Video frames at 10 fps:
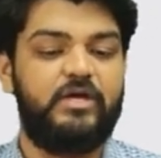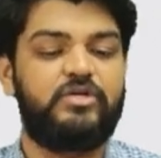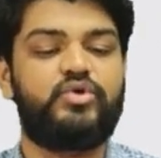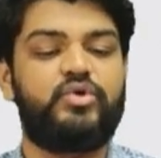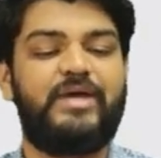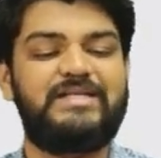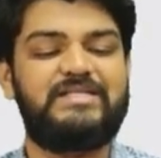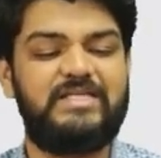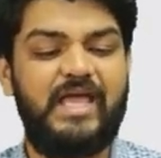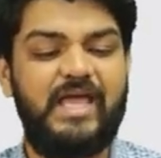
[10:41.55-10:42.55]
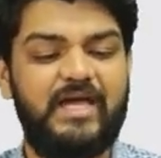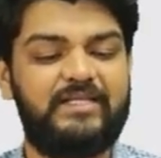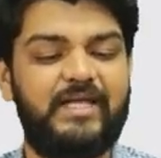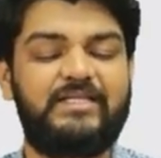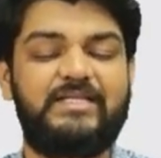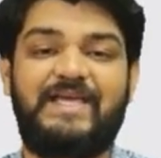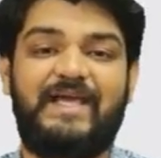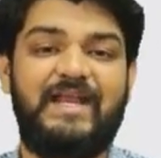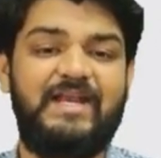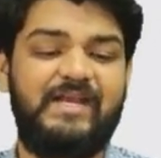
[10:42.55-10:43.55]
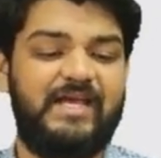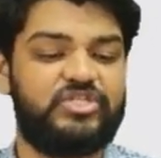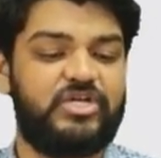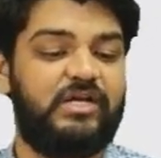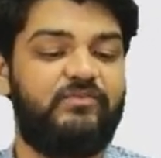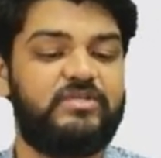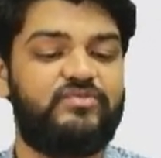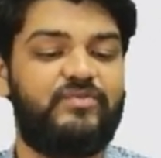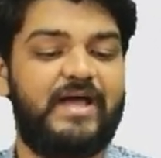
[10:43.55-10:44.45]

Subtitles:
So you can see here that the second reaction in which we